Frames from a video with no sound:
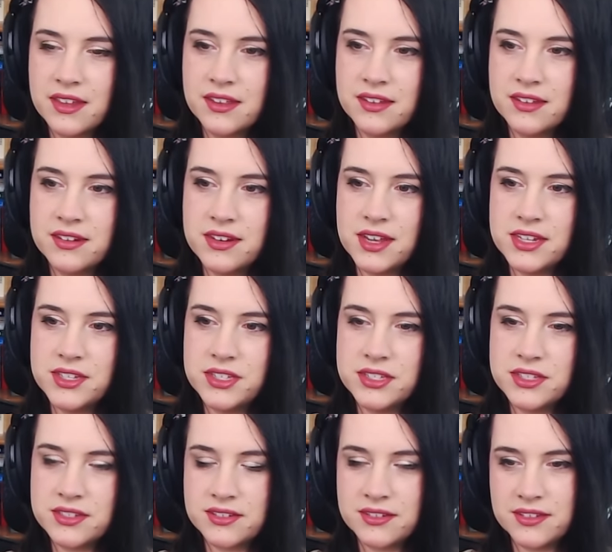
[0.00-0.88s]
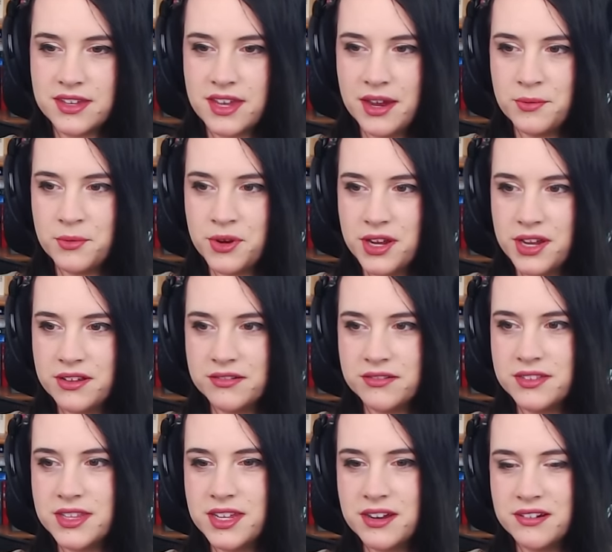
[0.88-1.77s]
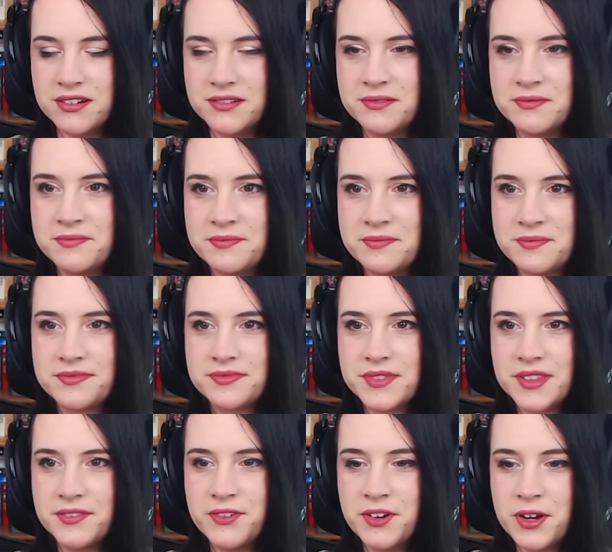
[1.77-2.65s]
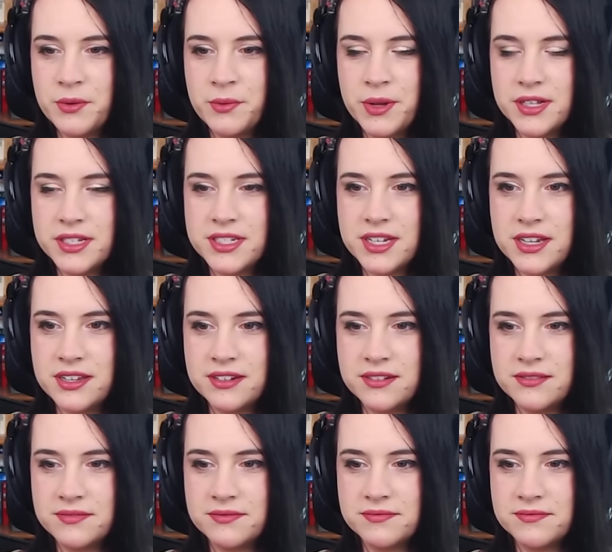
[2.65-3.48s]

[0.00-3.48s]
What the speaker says: Nice camera angle there. Very well done.